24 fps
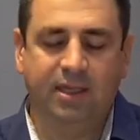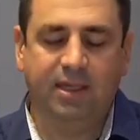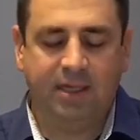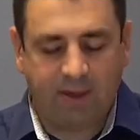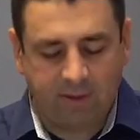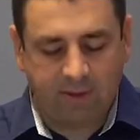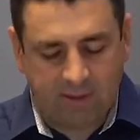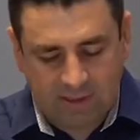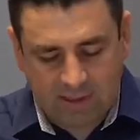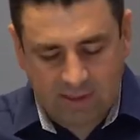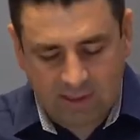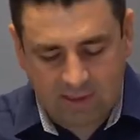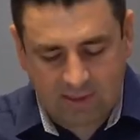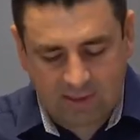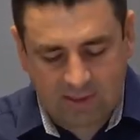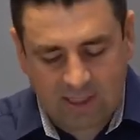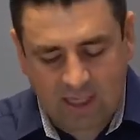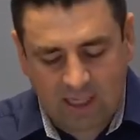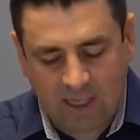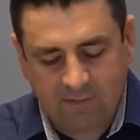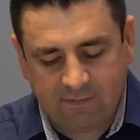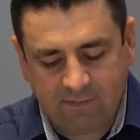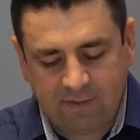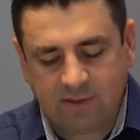Now in this
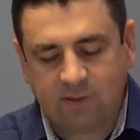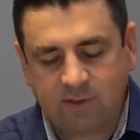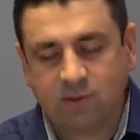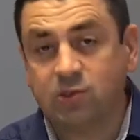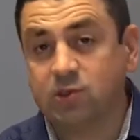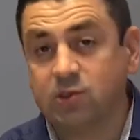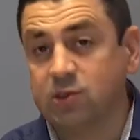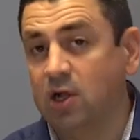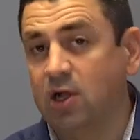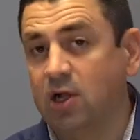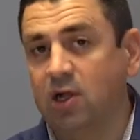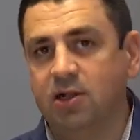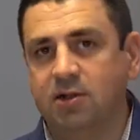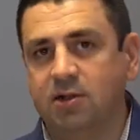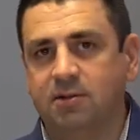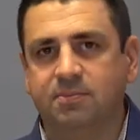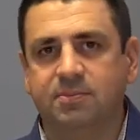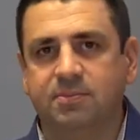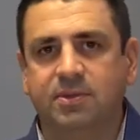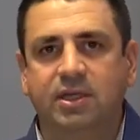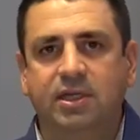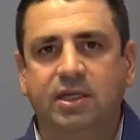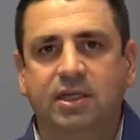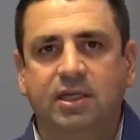David
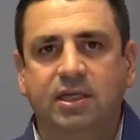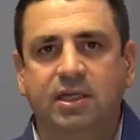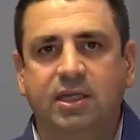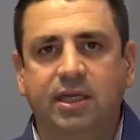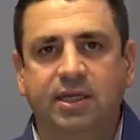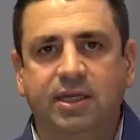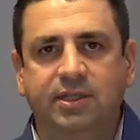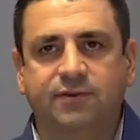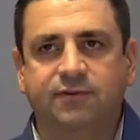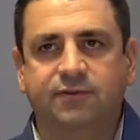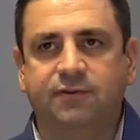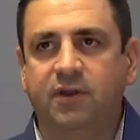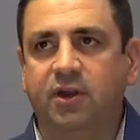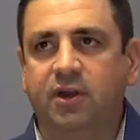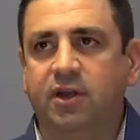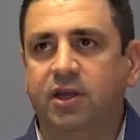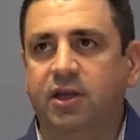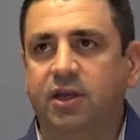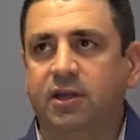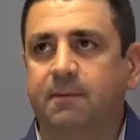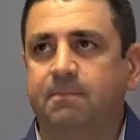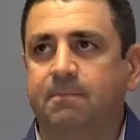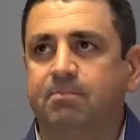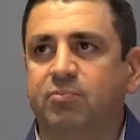Psalm, it's
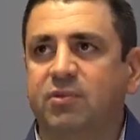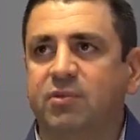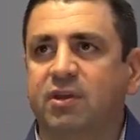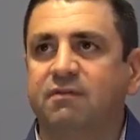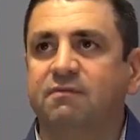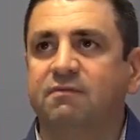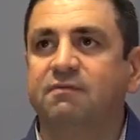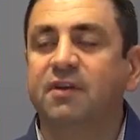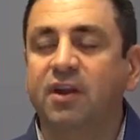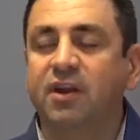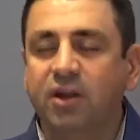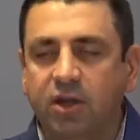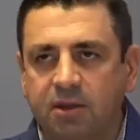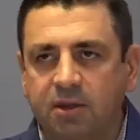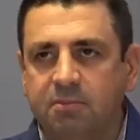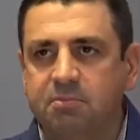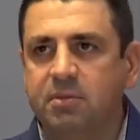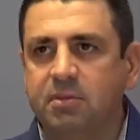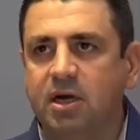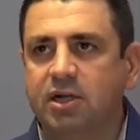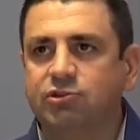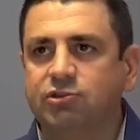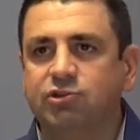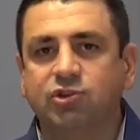very, very
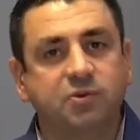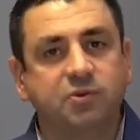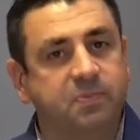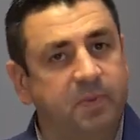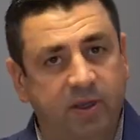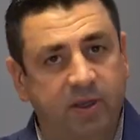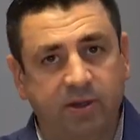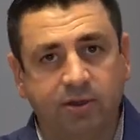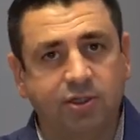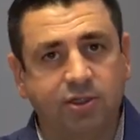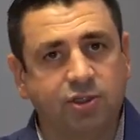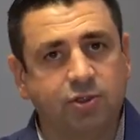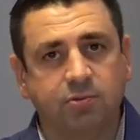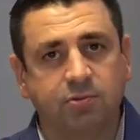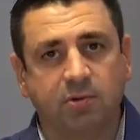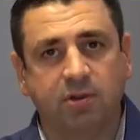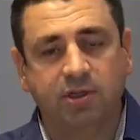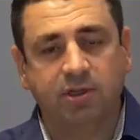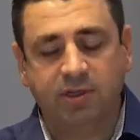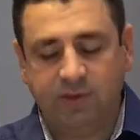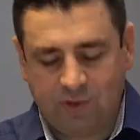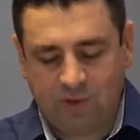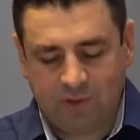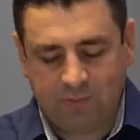much
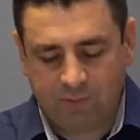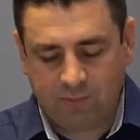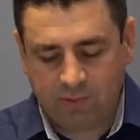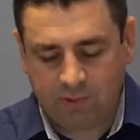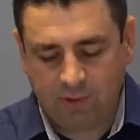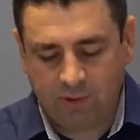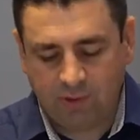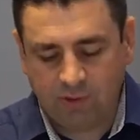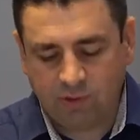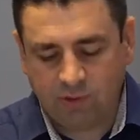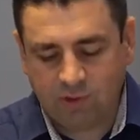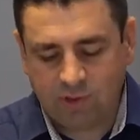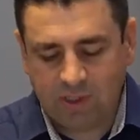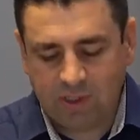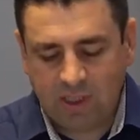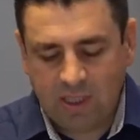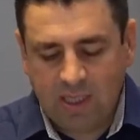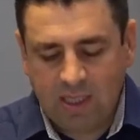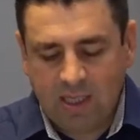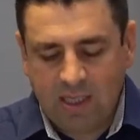spiritual, his approach.